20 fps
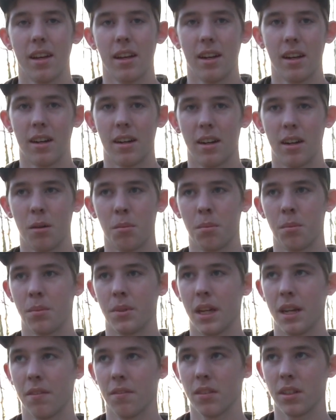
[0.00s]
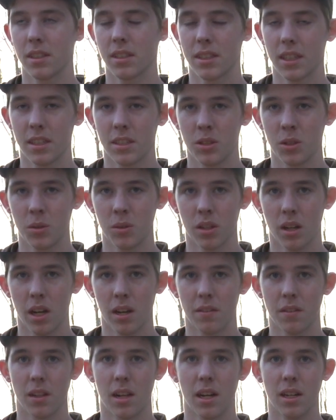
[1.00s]
Definitely stay tuned. I'll
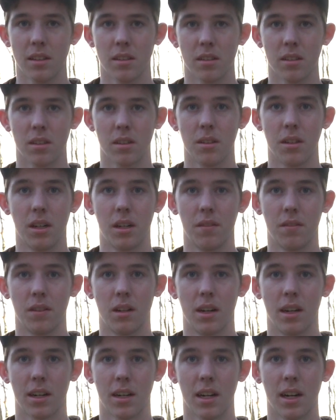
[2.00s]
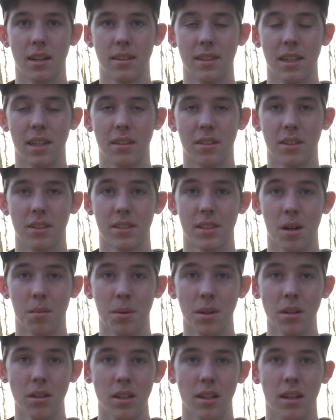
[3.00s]
have a lot of content this
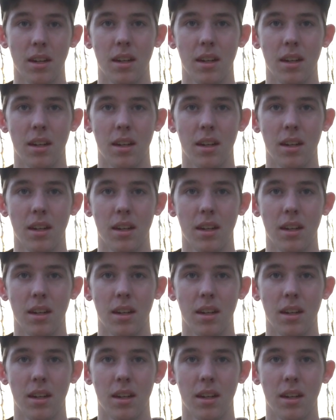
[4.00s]
summer.